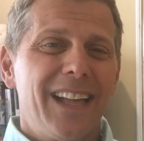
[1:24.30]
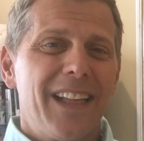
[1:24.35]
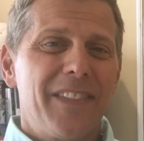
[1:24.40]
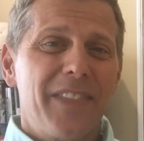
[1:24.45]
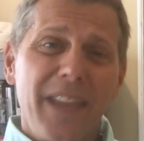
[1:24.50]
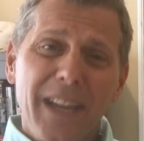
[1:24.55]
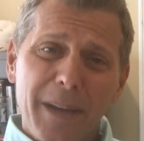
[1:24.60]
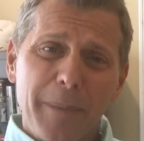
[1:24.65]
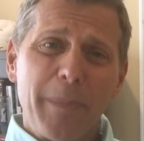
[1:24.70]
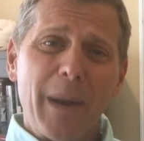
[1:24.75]

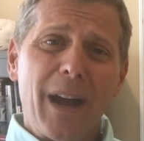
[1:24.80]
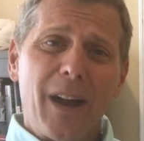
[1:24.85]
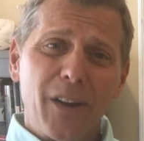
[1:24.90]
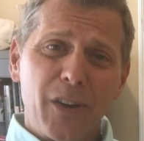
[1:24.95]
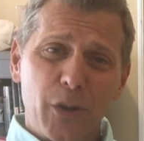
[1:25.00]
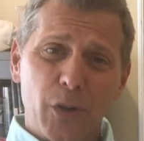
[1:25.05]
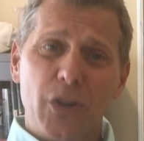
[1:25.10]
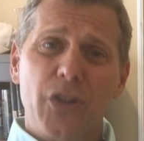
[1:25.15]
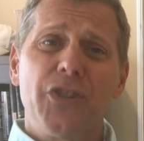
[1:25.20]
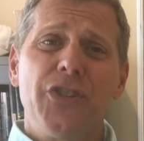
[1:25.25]
Think
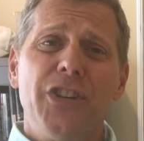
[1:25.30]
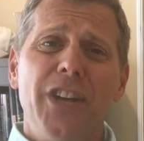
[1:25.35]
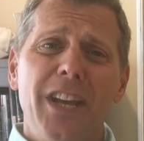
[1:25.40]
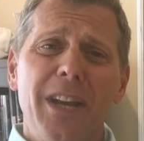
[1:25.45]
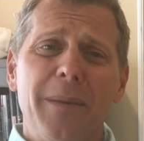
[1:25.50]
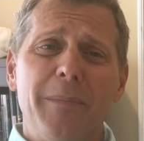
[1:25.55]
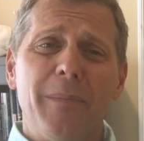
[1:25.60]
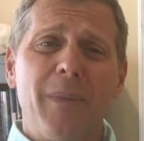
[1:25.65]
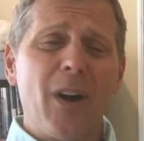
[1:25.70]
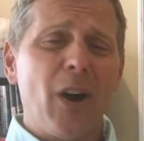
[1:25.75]
about your
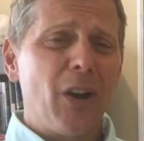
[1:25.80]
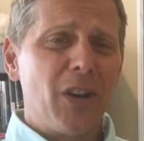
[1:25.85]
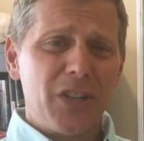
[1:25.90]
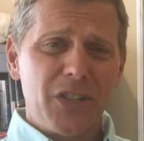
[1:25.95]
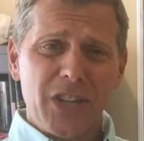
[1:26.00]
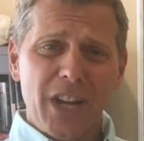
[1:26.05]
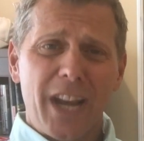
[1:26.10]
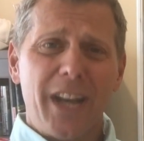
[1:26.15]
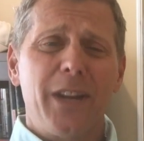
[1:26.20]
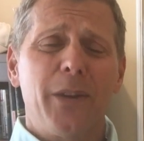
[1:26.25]
gym on
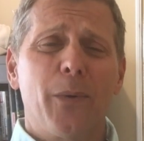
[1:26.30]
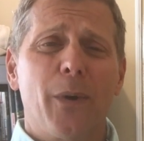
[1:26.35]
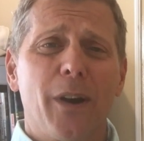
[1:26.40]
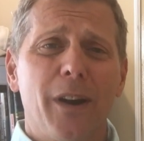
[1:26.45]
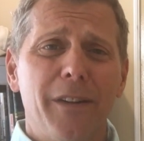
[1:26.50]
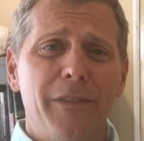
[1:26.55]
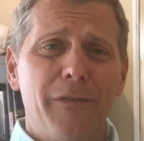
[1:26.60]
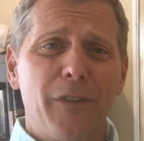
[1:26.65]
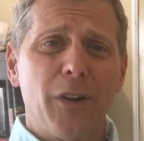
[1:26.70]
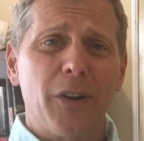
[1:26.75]

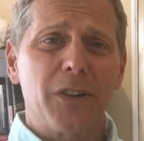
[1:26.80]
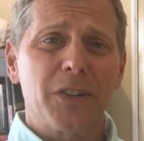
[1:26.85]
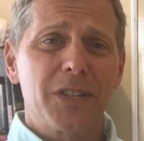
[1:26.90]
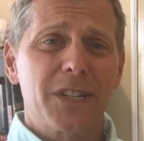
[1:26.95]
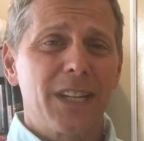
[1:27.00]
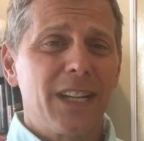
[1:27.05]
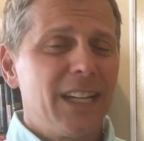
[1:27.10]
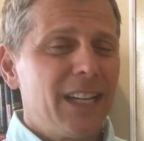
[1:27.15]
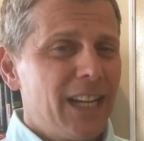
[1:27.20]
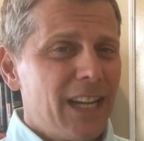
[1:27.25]
January
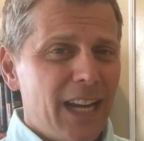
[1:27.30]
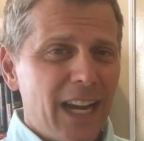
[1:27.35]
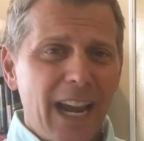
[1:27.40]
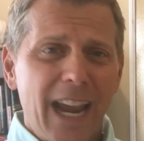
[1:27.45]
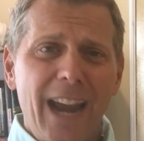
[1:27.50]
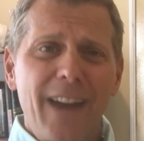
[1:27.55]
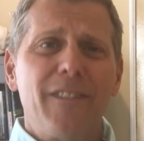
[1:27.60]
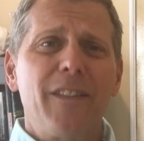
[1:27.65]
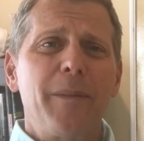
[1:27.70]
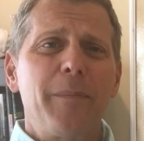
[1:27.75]
1st.
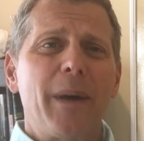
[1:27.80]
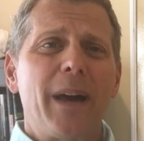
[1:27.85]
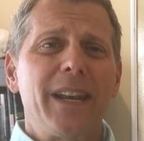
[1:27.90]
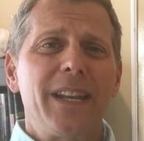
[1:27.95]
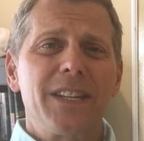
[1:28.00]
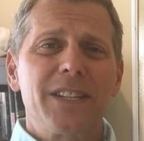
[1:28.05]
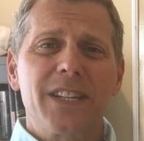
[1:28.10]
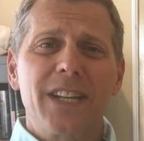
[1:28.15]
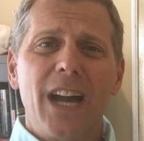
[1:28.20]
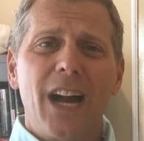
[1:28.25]

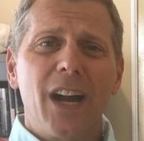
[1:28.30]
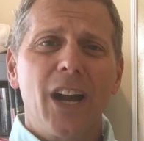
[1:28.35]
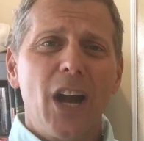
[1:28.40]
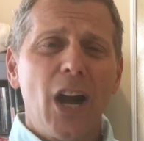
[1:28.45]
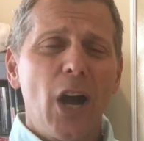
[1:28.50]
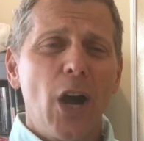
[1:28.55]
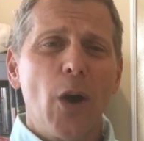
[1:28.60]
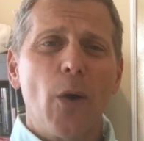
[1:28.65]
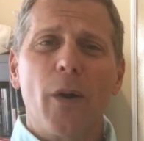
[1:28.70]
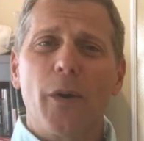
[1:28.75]
Everybody's
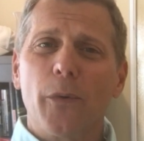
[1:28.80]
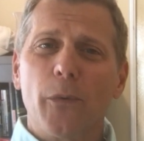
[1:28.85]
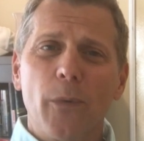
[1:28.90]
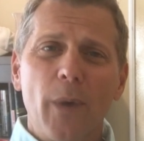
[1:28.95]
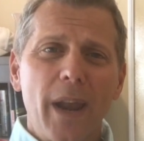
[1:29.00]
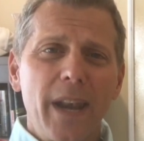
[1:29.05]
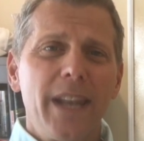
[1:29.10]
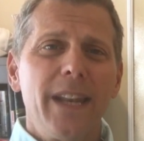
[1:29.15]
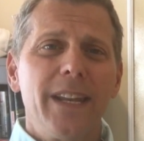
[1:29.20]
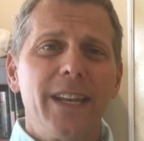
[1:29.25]
gung-ho and
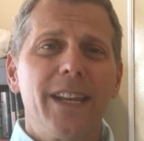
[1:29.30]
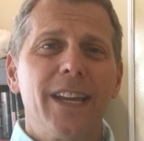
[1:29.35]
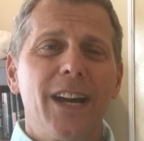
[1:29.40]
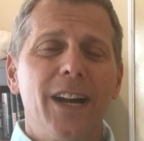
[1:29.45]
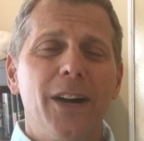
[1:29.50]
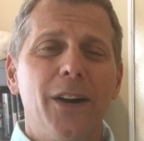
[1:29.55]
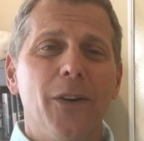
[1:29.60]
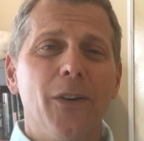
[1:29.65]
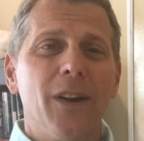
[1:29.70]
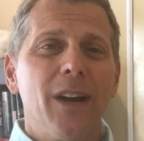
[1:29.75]
ready to
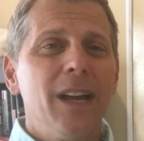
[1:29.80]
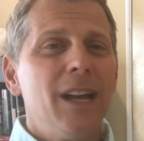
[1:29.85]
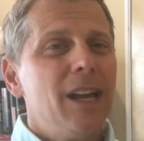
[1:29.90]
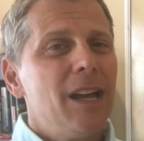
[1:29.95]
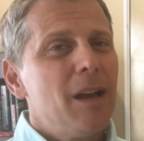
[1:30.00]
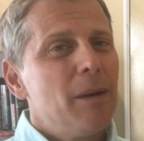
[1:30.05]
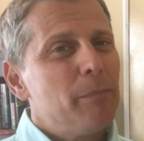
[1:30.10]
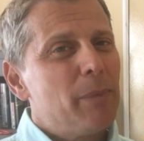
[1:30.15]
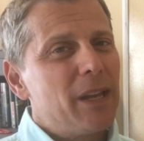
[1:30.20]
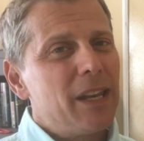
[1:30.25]
go.
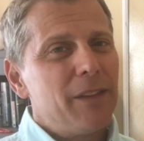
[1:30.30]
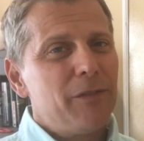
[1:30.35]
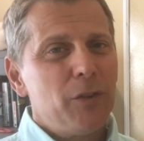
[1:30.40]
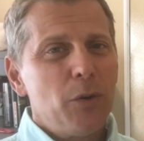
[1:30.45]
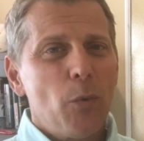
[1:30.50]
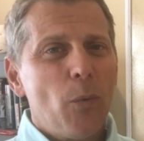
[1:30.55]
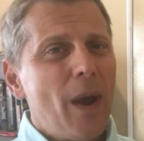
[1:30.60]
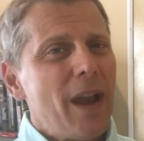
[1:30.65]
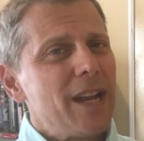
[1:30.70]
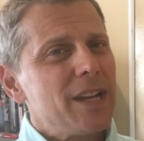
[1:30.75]
But if
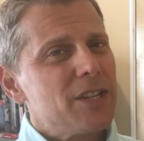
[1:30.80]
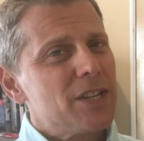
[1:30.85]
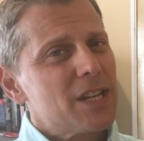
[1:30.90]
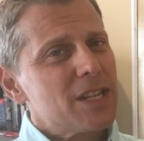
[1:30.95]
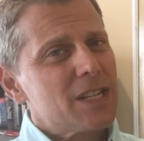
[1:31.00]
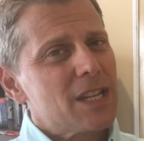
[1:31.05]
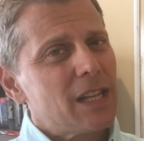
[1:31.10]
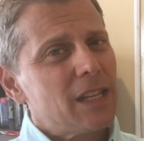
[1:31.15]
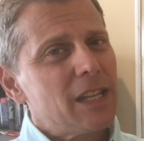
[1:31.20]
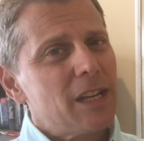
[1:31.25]
you wait
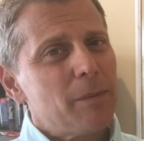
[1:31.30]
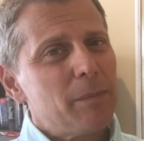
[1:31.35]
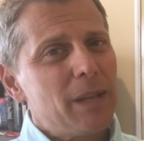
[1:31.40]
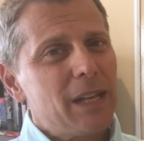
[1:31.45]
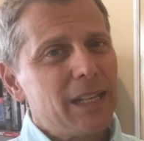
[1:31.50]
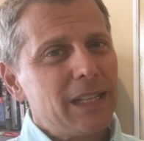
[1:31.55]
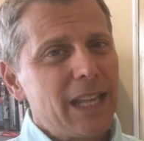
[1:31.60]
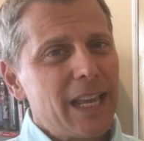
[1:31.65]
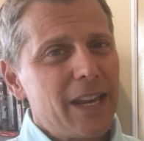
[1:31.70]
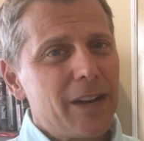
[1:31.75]
just a little
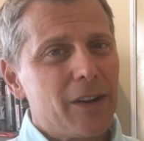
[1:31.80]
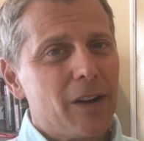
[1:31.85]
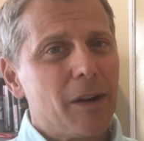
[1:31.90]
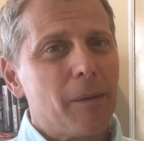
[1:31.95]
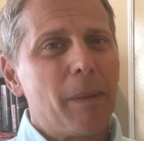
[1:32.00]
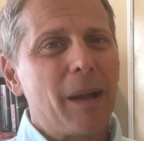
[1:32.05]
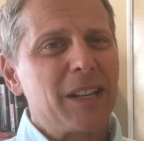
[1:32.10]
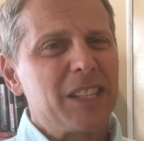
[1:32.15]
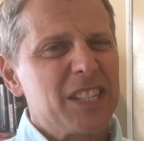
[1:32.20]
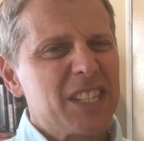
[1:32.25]
bit later,
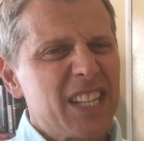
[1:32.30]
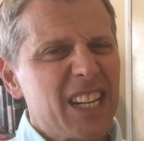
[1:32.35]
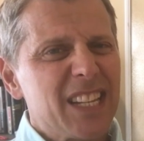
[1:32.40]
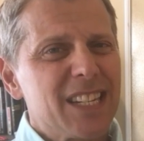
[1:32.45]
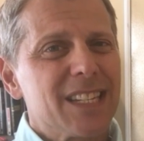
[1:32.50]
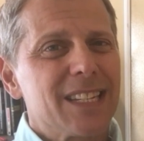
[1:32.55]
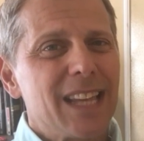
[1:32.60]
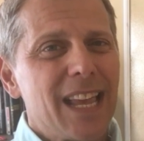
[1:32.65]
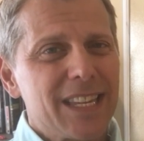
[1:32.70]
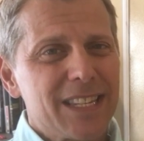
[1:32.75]
about
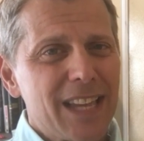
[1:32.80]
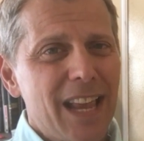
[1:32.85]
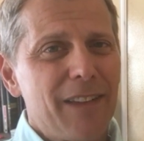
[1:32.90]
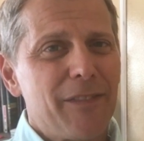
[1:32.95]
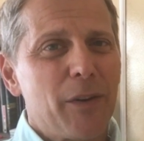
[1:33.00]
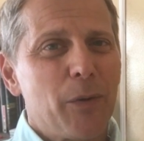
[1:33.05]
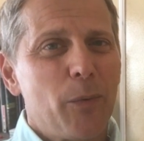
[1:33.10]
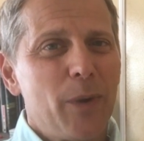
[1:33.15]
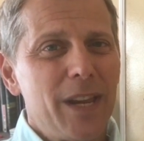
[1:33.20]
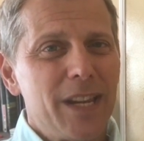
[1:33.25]
6 to
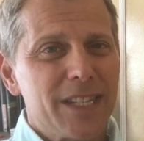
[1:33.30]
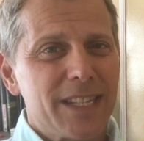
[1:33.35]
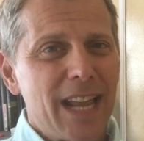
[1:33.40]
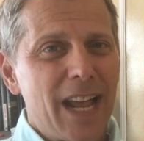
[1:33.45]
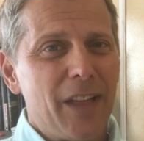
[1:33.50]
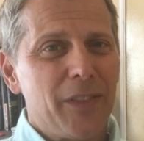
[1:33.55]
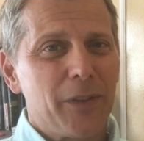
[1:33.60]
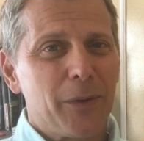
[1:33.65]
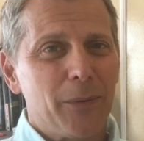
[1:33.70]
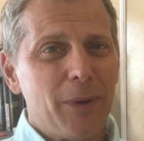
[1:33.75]
7 weeks
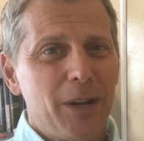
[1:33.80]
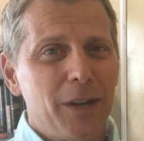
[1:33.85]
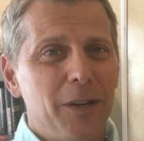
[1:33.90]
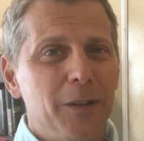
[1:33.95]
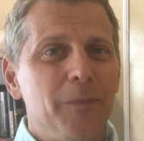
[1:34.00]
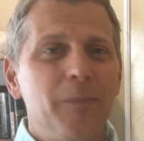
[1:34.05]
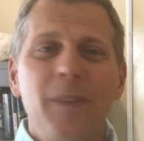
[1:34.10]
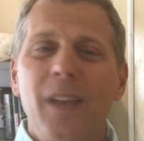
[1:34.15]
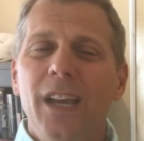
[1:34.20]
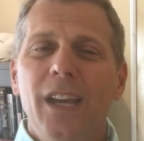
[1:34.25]
down the
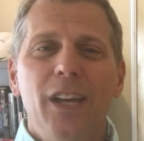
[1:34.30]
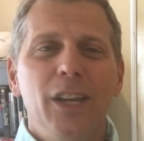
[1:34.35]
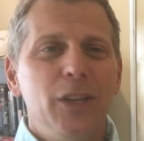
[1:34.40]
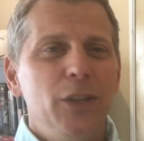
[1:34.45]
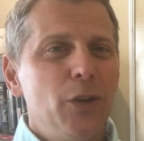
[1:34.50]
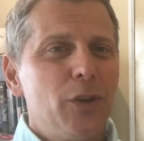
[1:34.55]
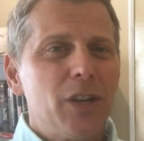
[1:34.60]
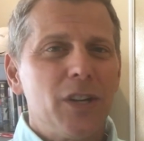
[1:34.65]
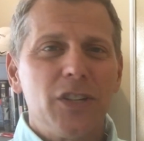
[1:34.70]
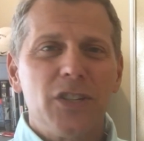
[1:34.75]
road,
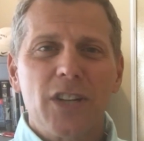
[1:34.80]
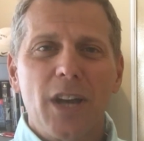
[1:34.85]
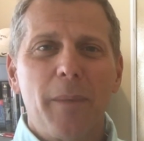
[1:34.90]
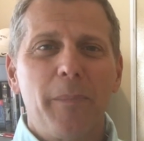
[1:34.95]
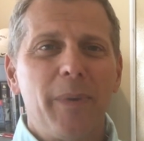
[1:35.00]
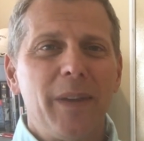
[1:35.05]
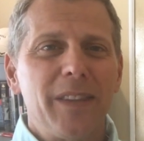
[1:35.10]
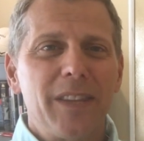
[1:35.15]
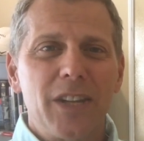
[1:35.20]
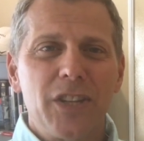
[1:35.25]
you can
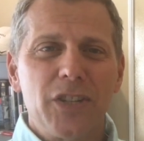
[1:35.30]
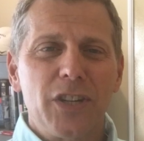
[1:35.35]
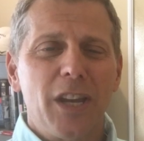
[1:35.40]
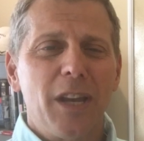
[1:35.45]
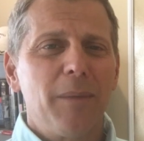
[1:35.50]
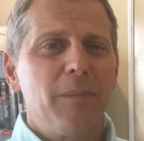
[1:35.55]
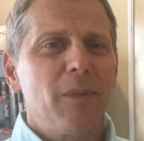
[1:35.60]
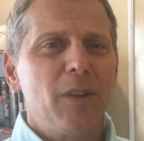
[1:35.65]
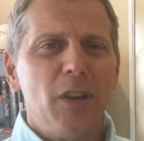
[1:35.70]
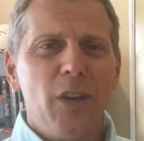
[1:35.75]
jump in the
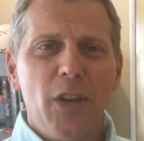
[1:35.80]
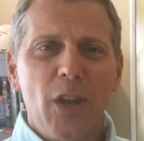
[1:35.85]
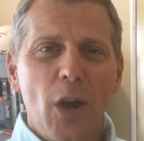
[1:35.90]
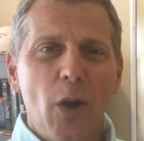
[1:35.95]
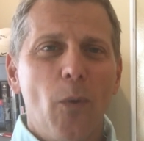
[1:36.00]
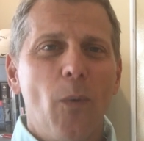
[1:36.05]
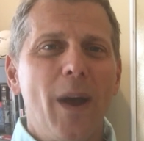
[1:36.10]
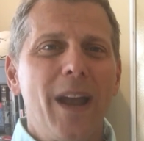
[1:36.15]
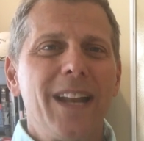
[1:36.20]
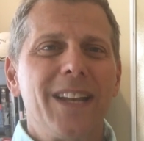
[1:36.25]
gym,
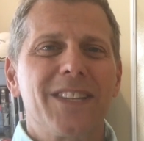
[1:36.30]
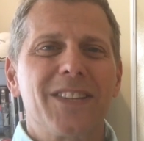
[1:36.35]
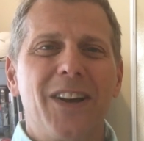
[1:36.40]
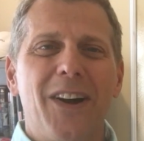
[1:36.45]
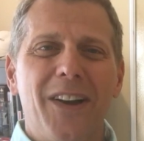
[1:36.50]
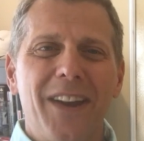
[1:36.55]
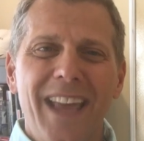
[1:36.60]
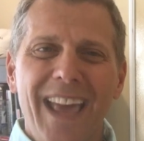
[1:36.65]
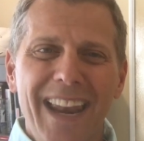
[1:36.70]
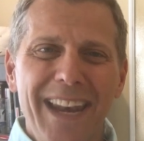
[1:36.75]
no weights
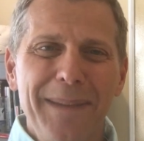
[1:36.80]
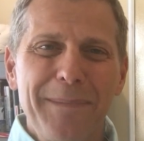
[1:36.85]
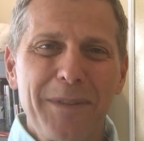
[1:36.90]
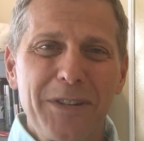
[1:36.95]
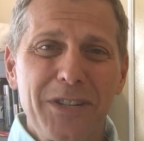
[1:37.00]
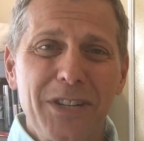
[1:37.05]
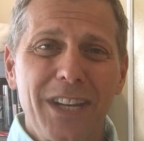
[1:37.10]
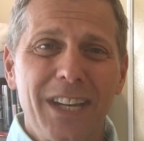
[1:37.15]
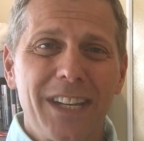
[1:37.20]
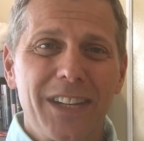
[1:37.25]
on any
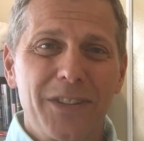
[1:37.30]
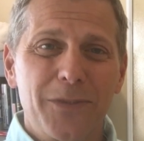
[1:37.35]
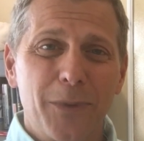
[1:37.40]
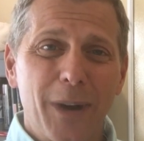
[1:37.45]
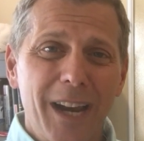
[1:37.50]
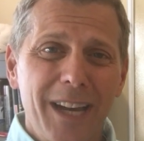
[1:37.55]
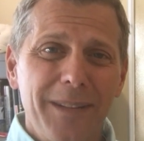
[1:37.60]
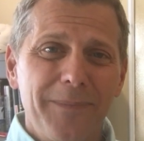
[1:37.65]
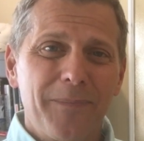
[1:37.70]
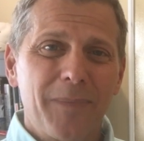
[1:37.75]
machines,
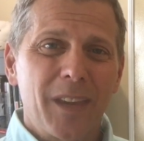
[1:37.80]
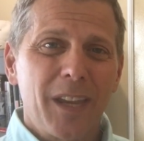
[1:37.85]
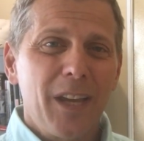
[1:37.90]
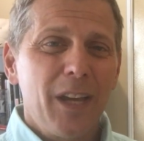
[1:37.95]
right?